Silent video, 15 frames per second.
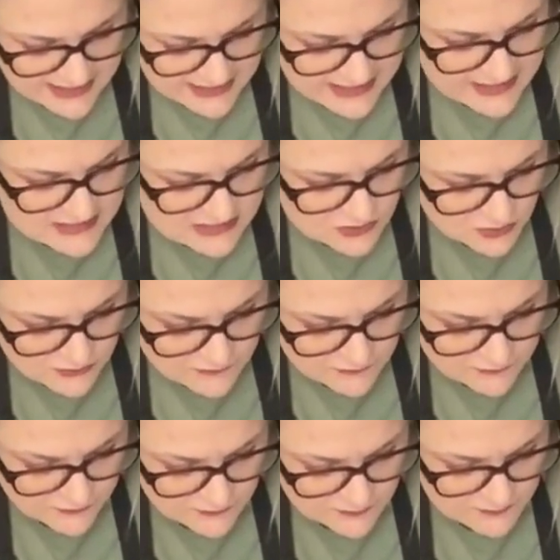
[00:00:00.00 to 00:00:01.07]
an inky sort
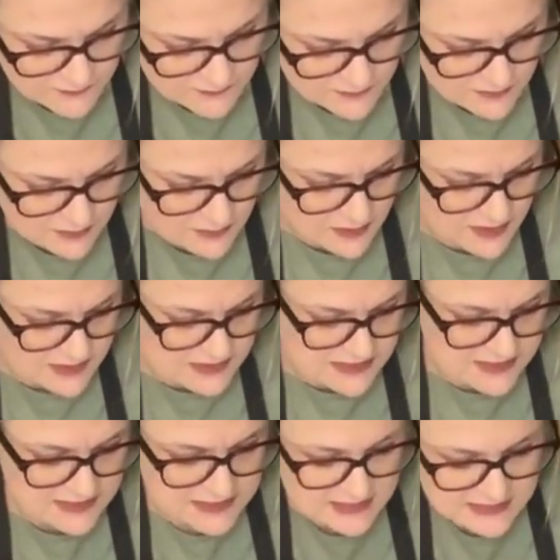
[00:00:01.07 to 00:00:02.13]
of
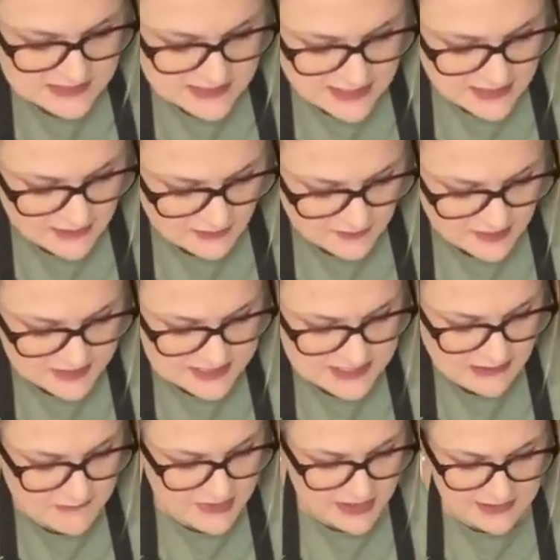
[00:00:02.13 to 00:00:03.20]
consistency. I'm going
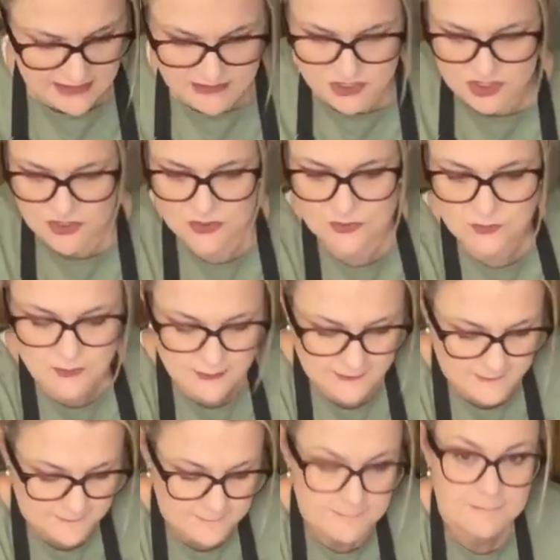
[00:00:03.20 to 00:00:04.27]
to dab that into,
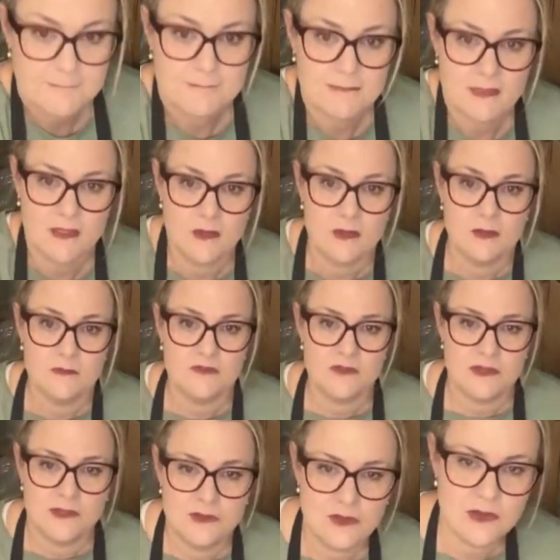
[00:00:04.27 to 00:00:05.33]

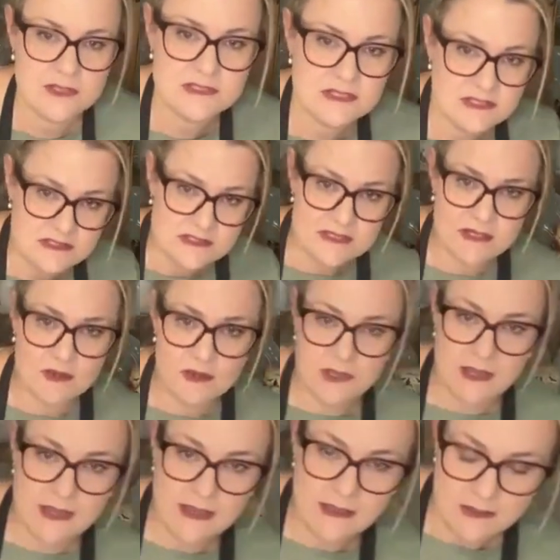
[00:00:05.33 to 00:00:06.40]
hopefully you guys can see
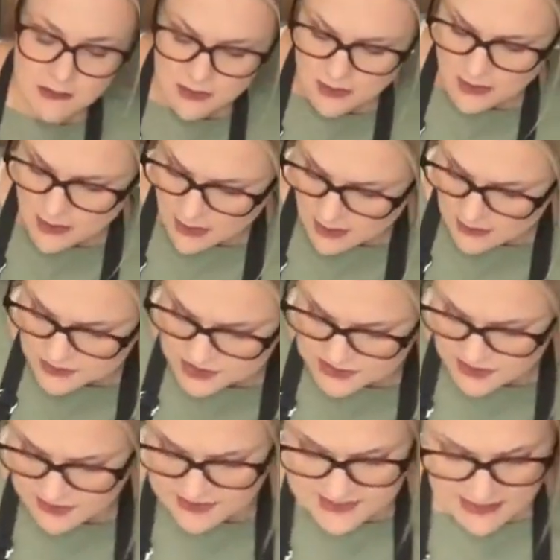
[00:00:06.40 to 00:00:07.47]
okay.
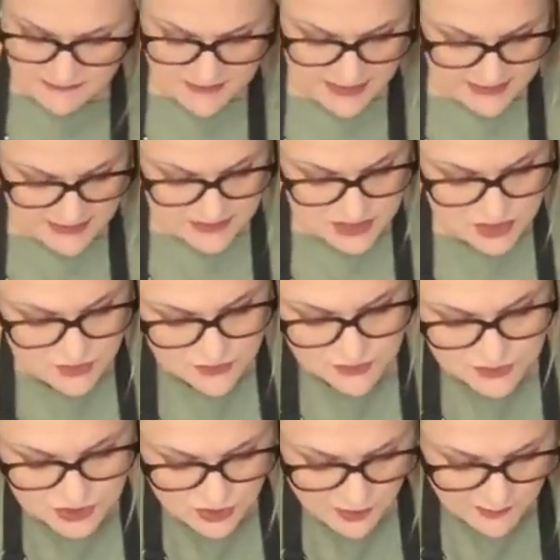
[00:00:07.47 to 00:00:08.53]
Just going to dab that into the